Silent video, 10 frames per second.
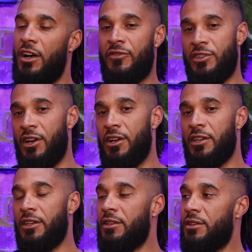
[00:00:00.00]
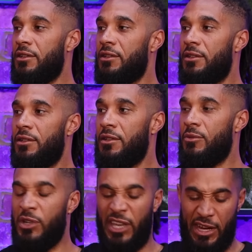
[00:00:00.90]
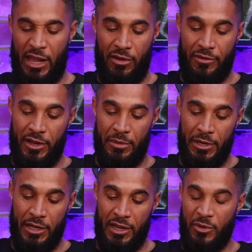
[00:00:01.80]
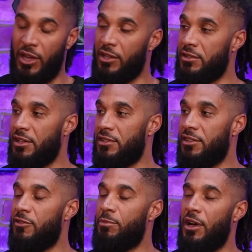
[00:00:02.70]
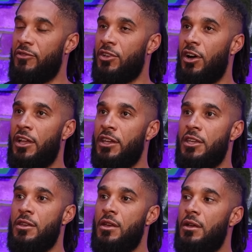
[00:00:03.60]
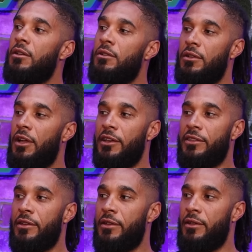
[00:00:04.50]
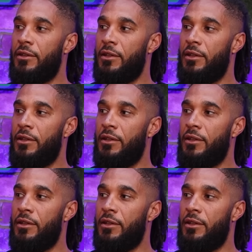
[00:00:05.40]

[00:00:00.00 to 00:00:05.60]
You got? Have you got any? We're getting out of here in a minute anyway, because that's enough. But have you got any? Anything?